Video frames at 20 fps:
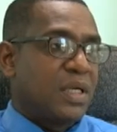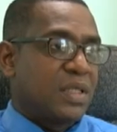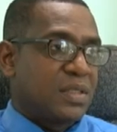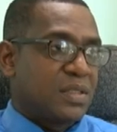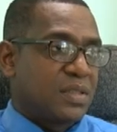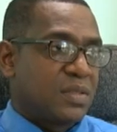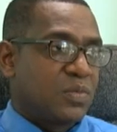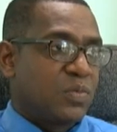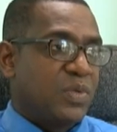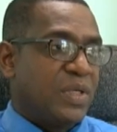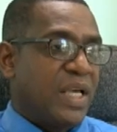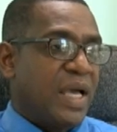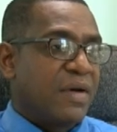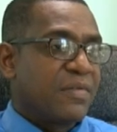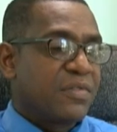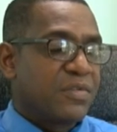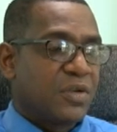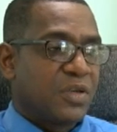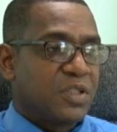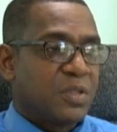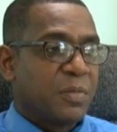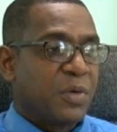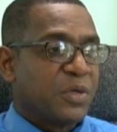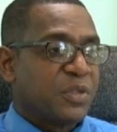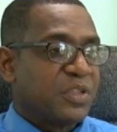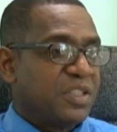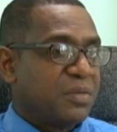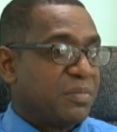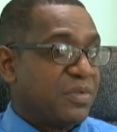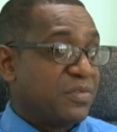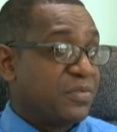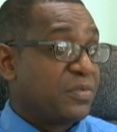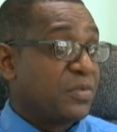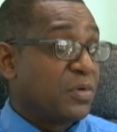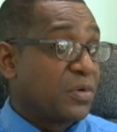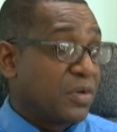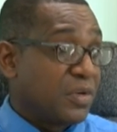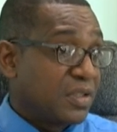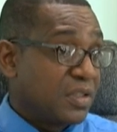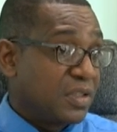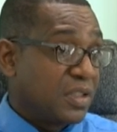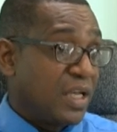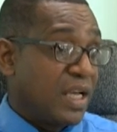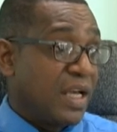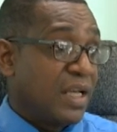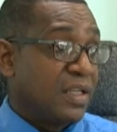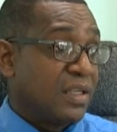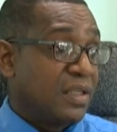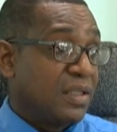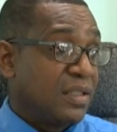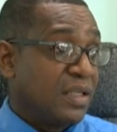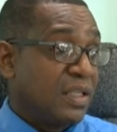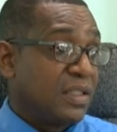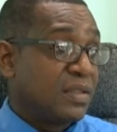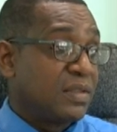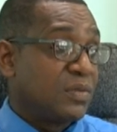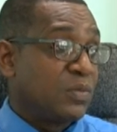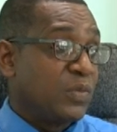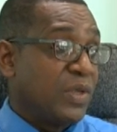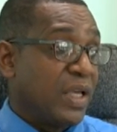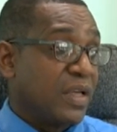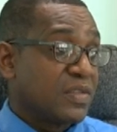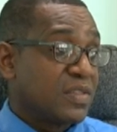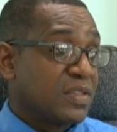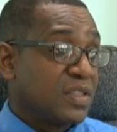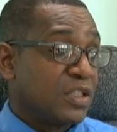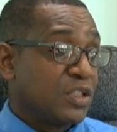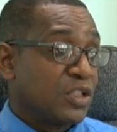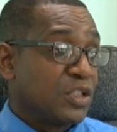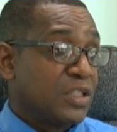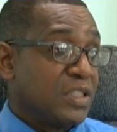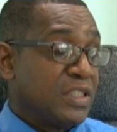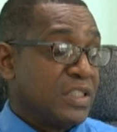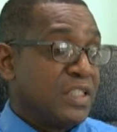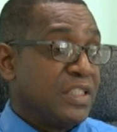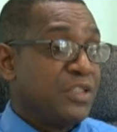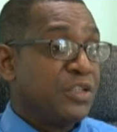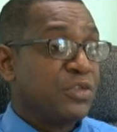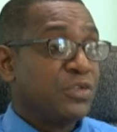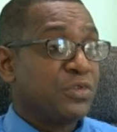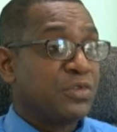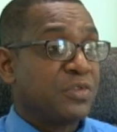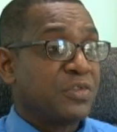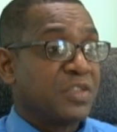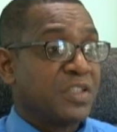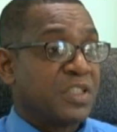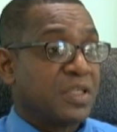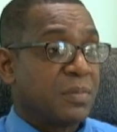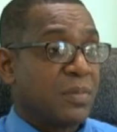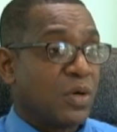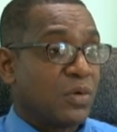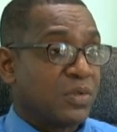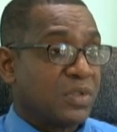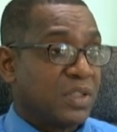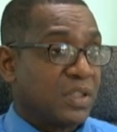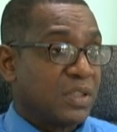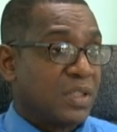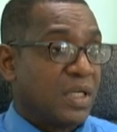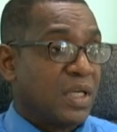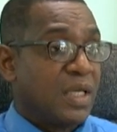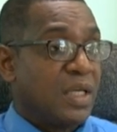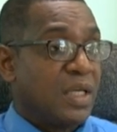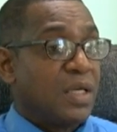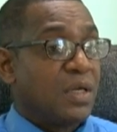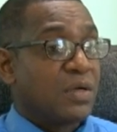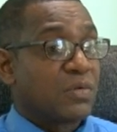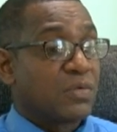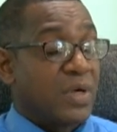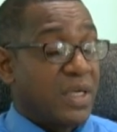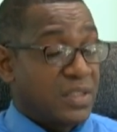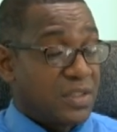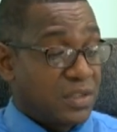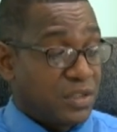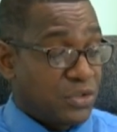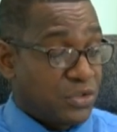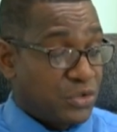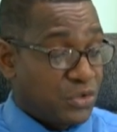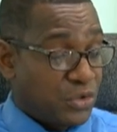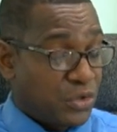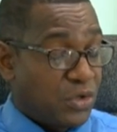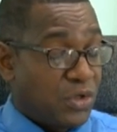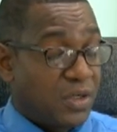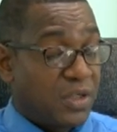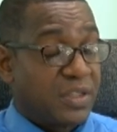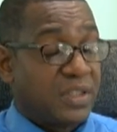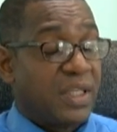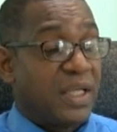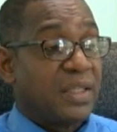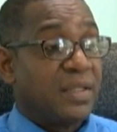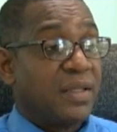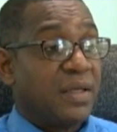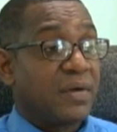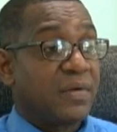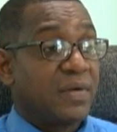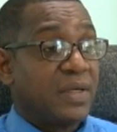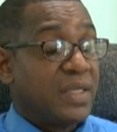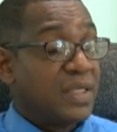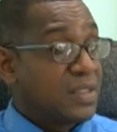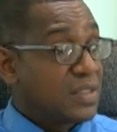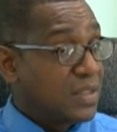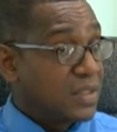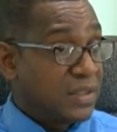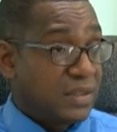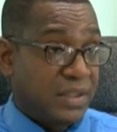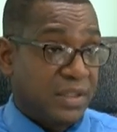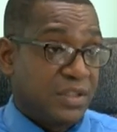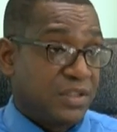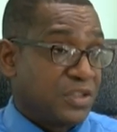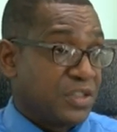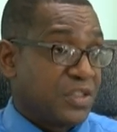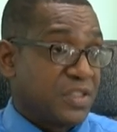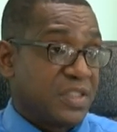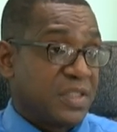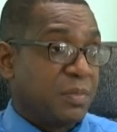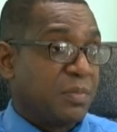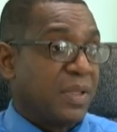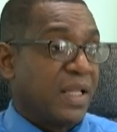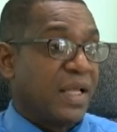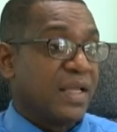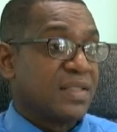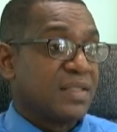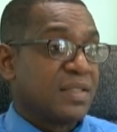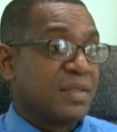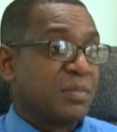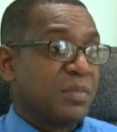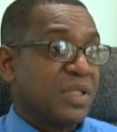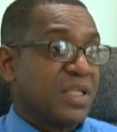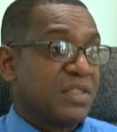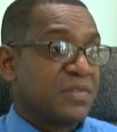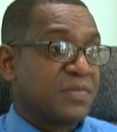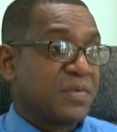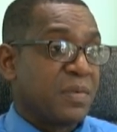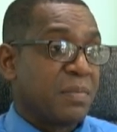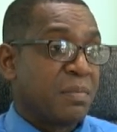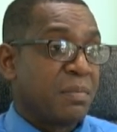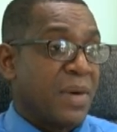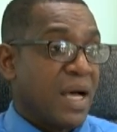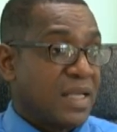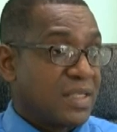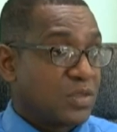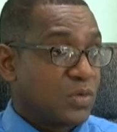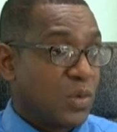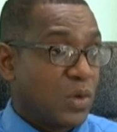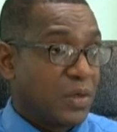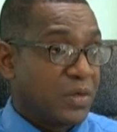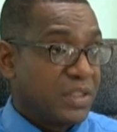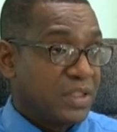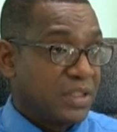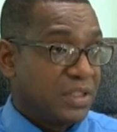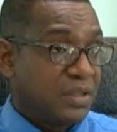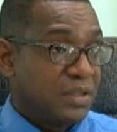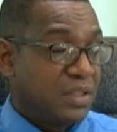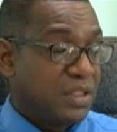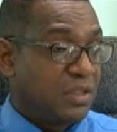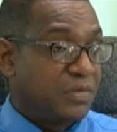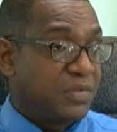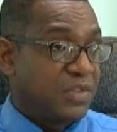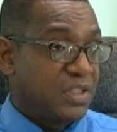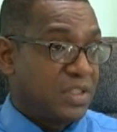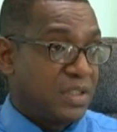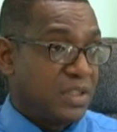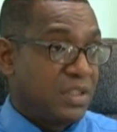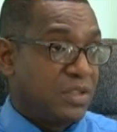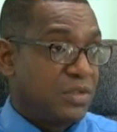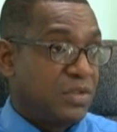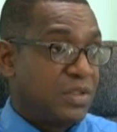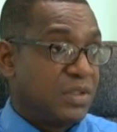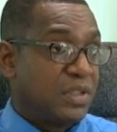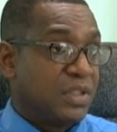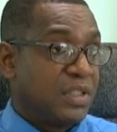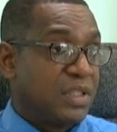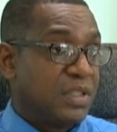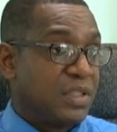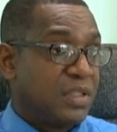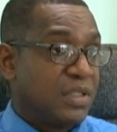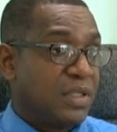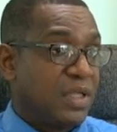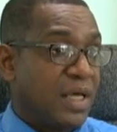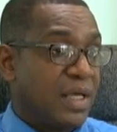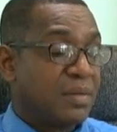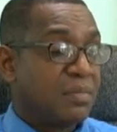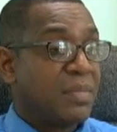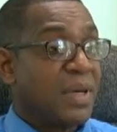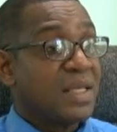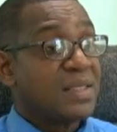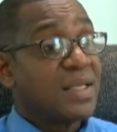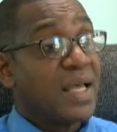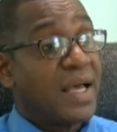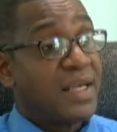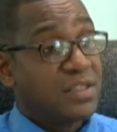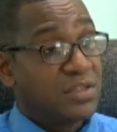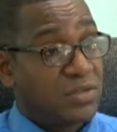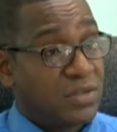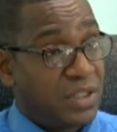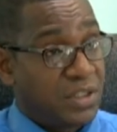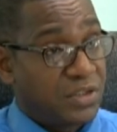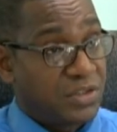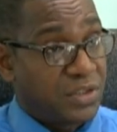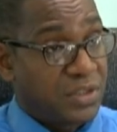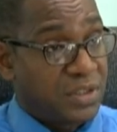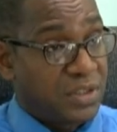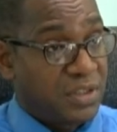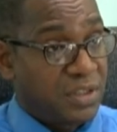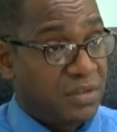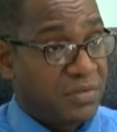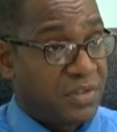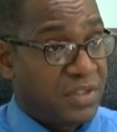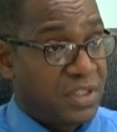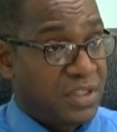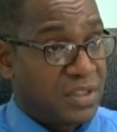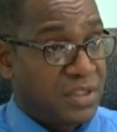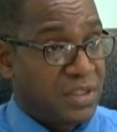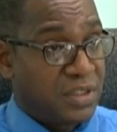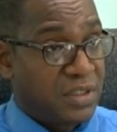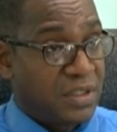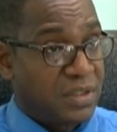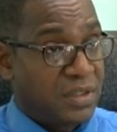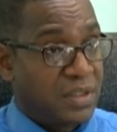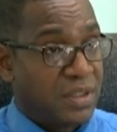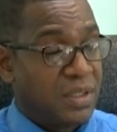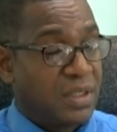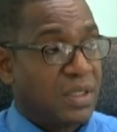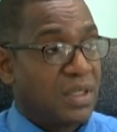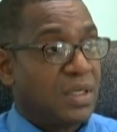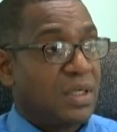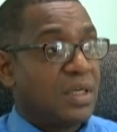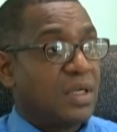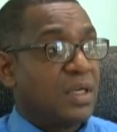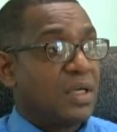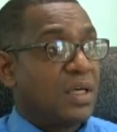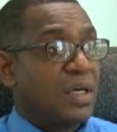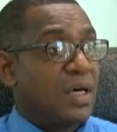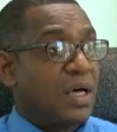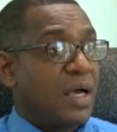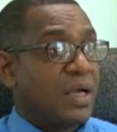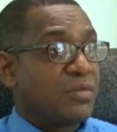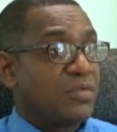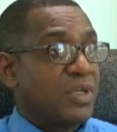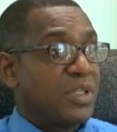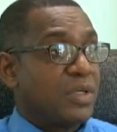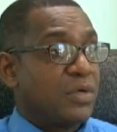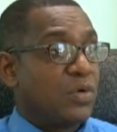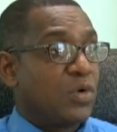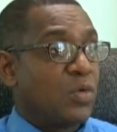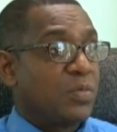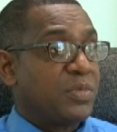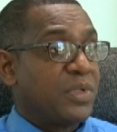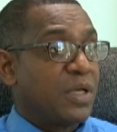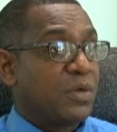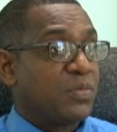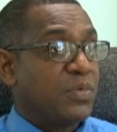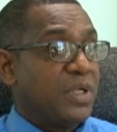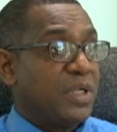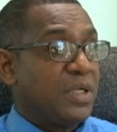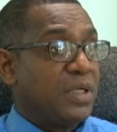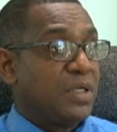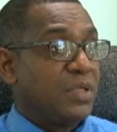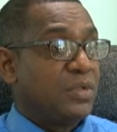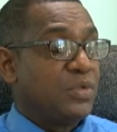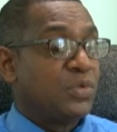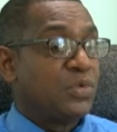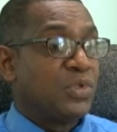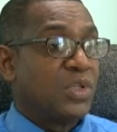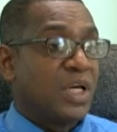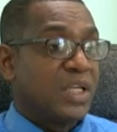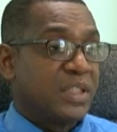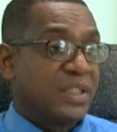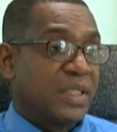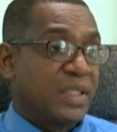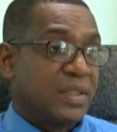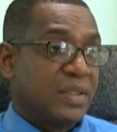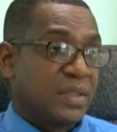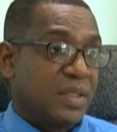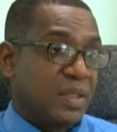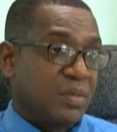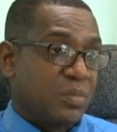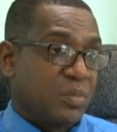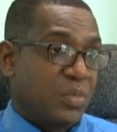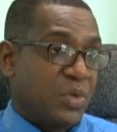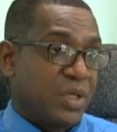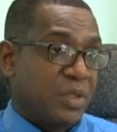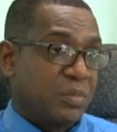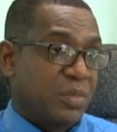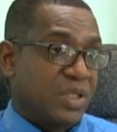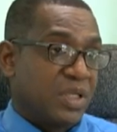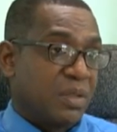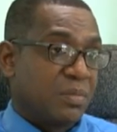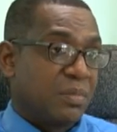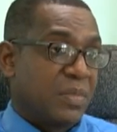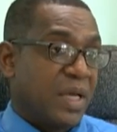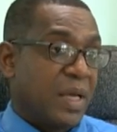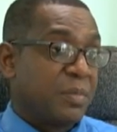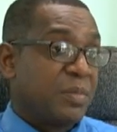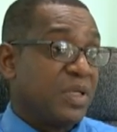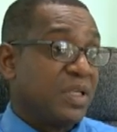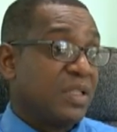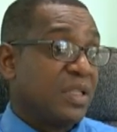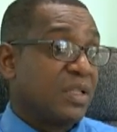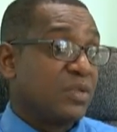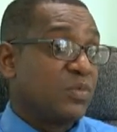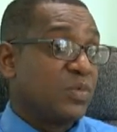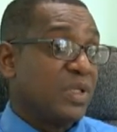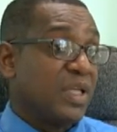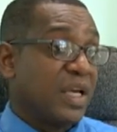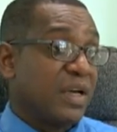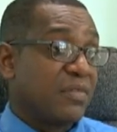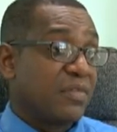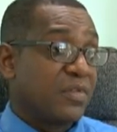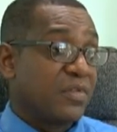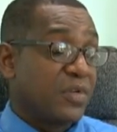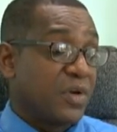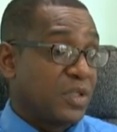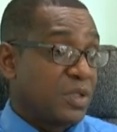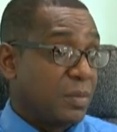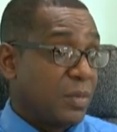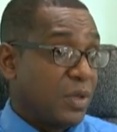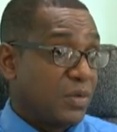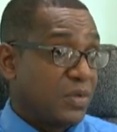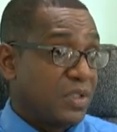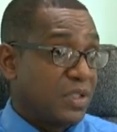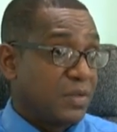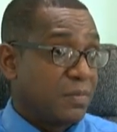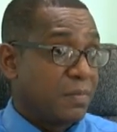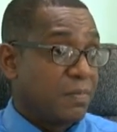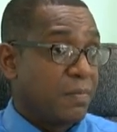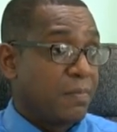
the public that government has plans in place should the outbreak reach our shores. Rest assured that there is contingency plans in place for mass quarantine if it's needed and mass isolation if it is needed. I really hope that we do not get to that point, but I'm happy that we have thought about it